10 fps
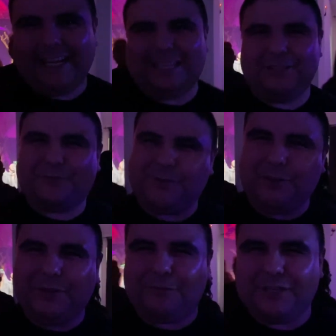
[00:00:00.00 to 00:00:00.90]
and this is
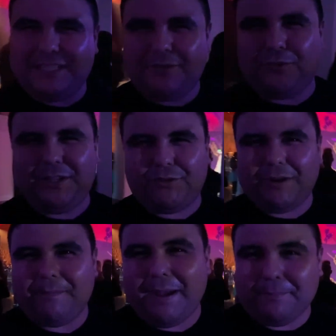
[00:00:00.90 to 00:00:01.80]
only for D23
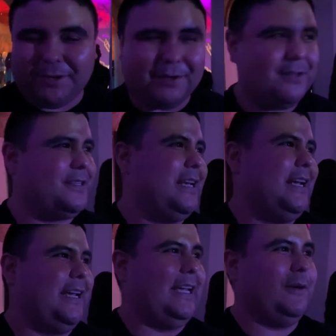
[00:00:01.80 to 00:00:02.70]
members,
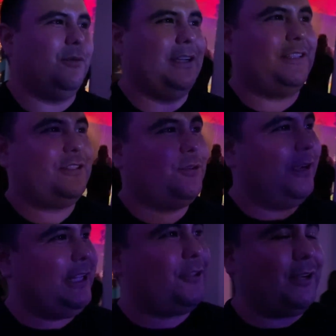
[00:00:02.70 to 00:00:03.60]
it was
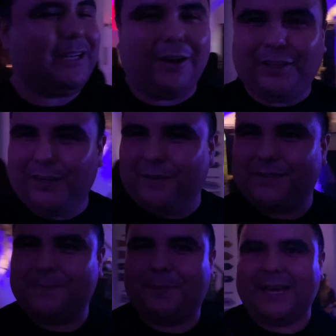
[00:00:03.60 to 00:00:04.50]

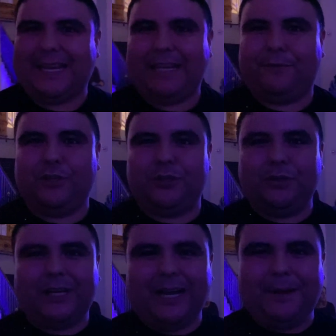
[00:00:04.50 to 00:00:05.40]
$23. But if you do
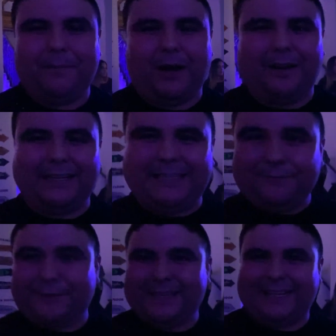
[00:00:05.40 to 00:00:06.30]
come on a
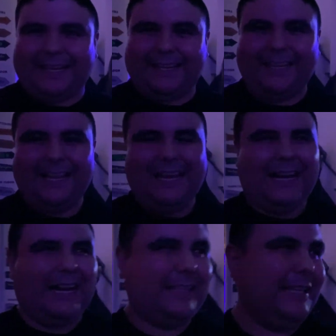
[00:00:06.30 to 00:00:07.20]
different day,
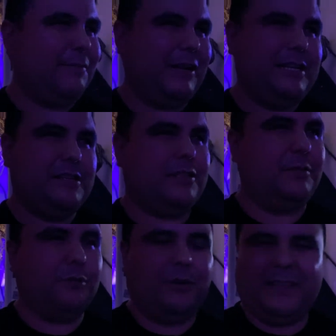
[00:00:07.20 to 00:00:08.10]
I think it ranges
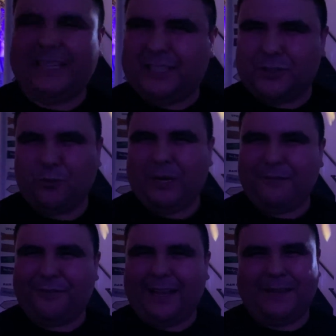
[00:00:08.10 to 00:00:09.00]
somewhere in like the
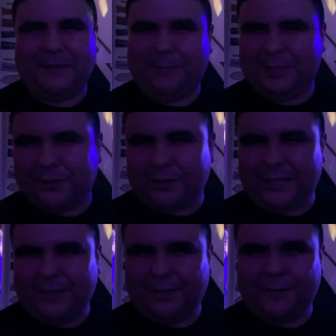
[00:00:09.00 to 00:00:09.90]
$25, maybe
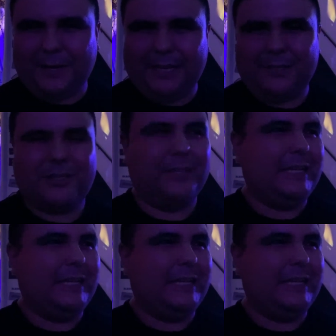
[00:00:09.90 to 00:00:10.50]
$30 range.